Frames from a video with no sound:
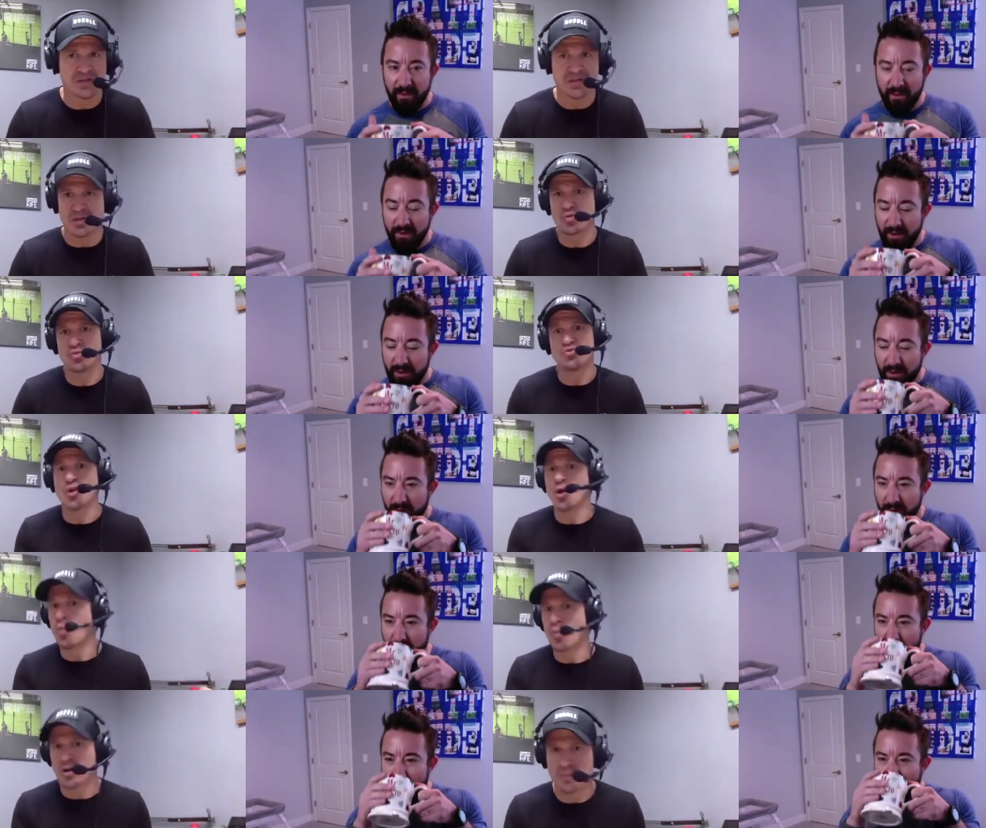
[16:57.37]
Speaker 1: like who
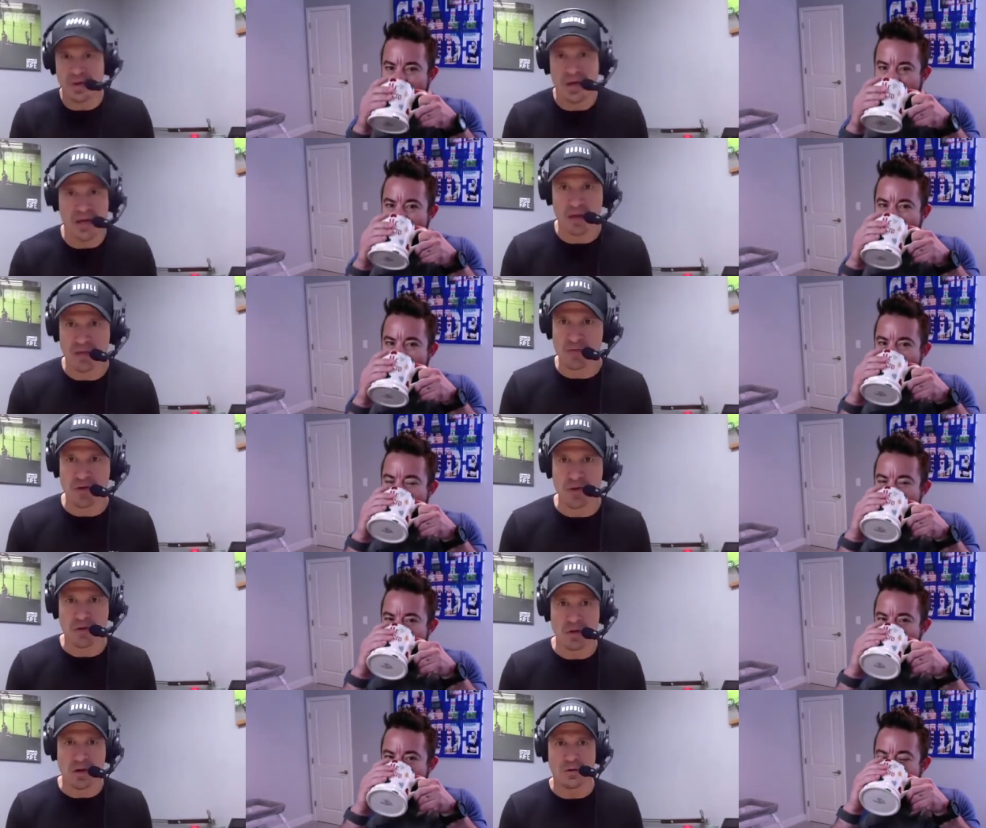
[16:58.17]
don't want to pay
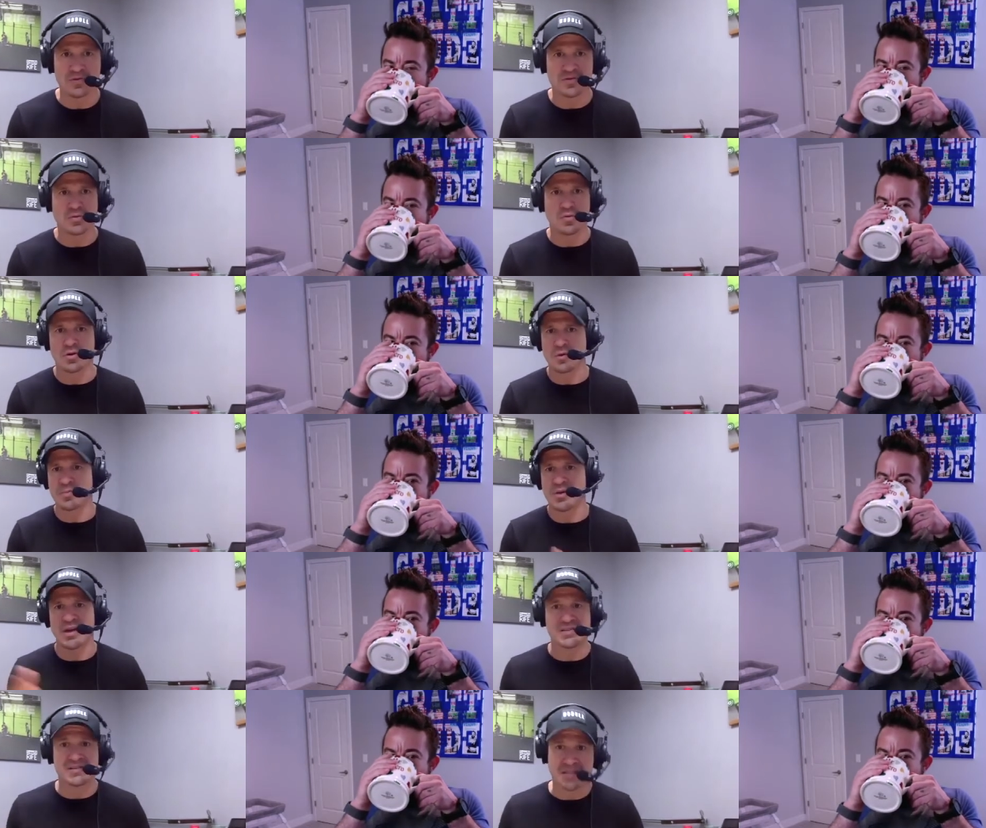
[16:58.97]
$300, who want to
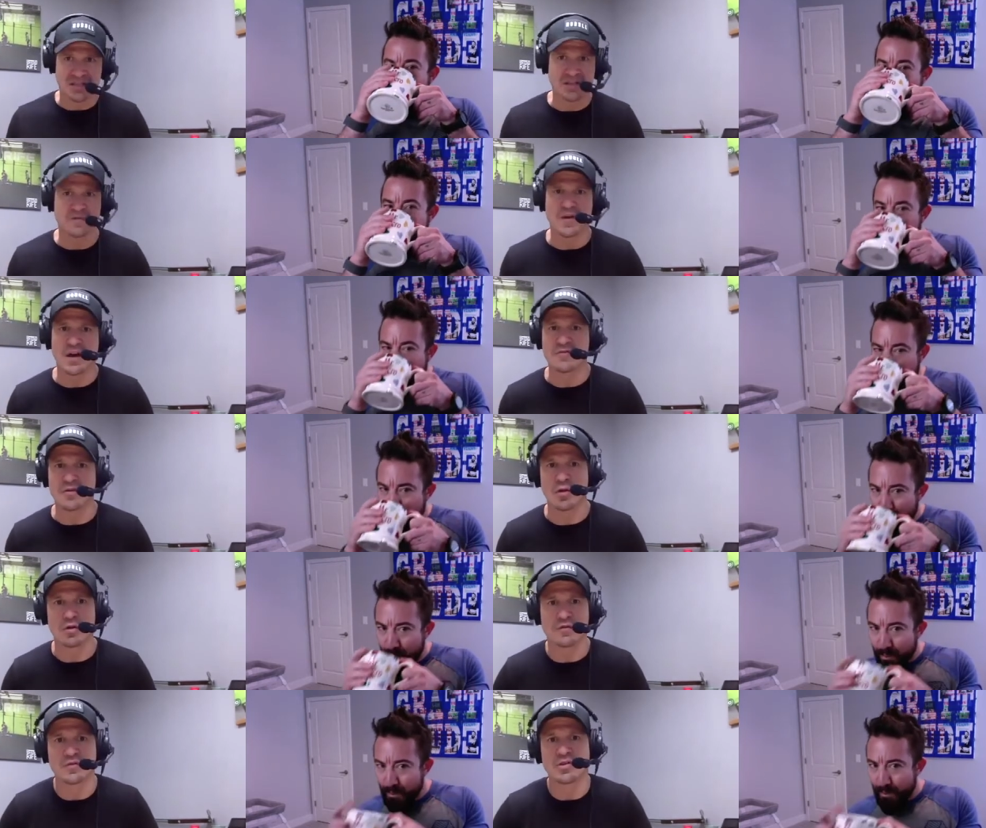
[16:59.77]
pay
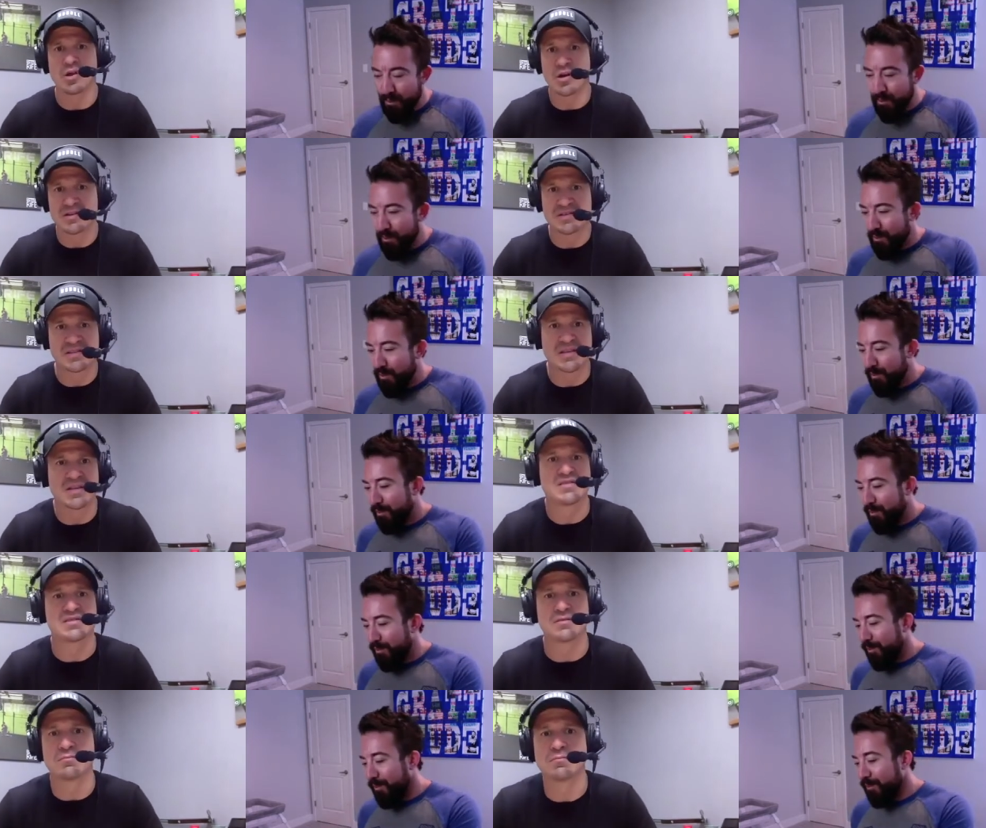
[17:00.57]
$65 for lawn
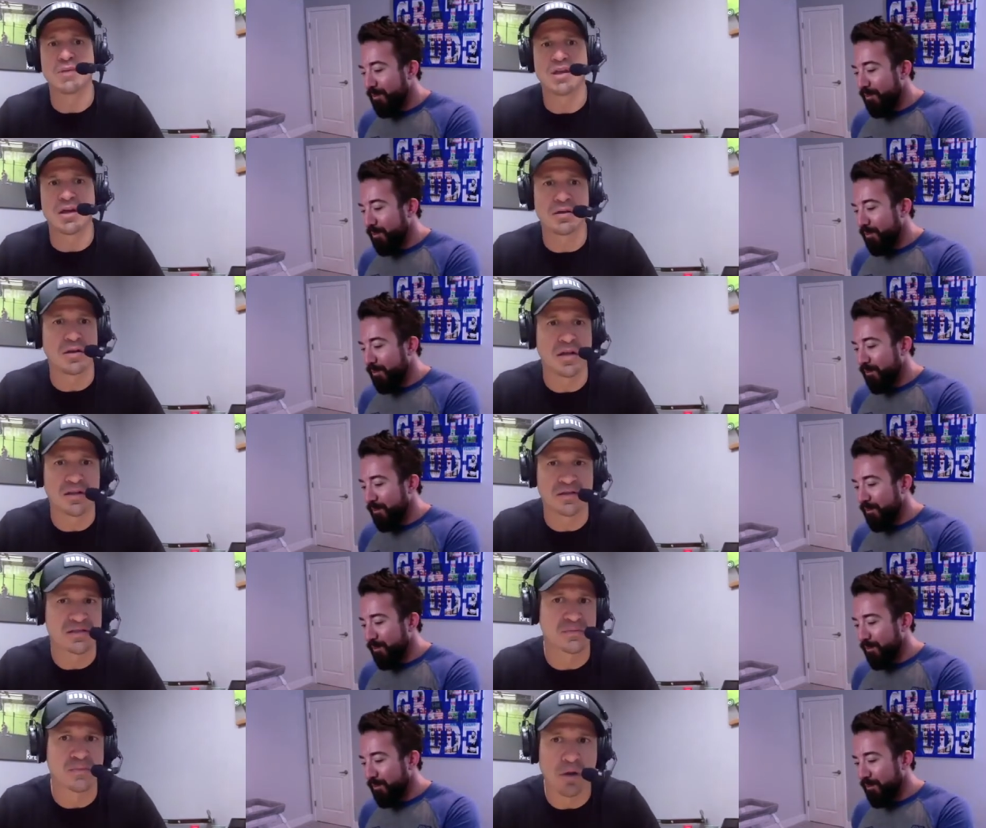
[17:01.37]
seats
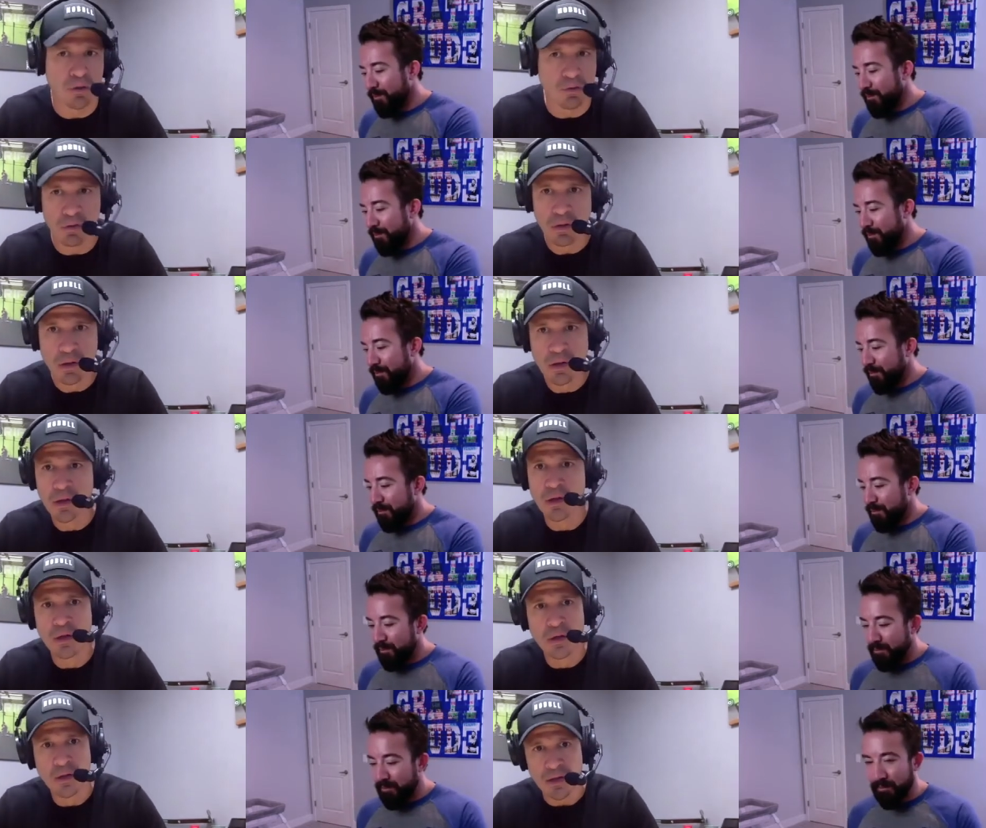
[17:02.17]
and smuggle,
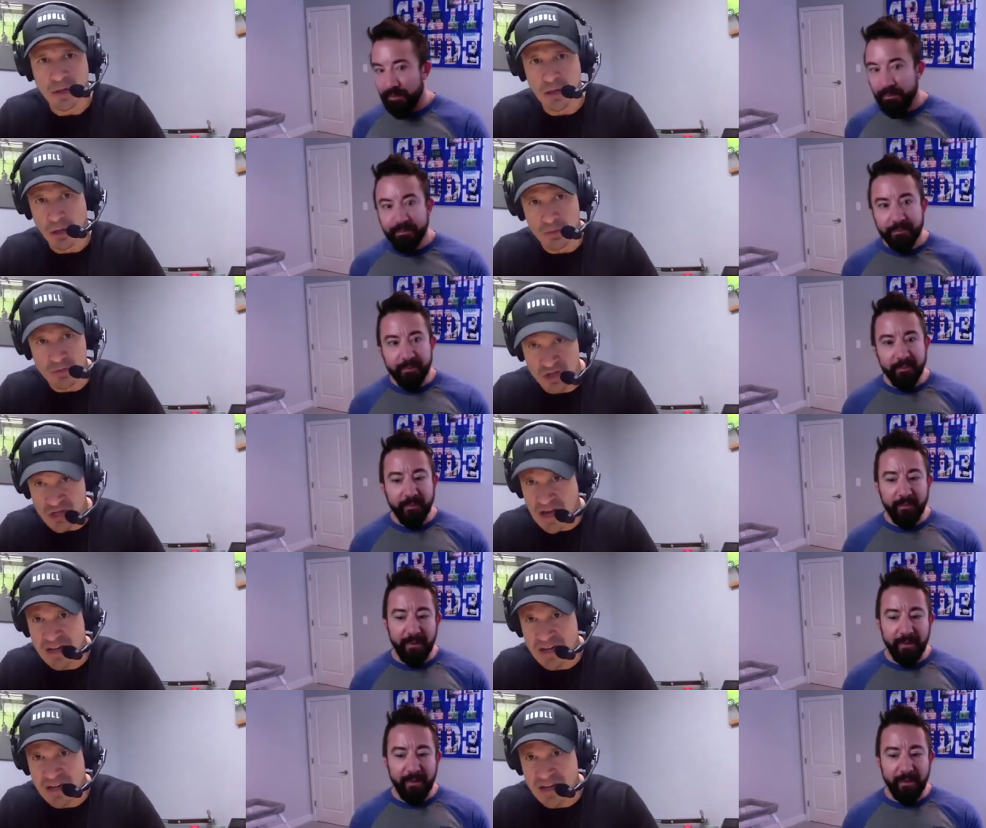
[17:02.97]
you know, Jack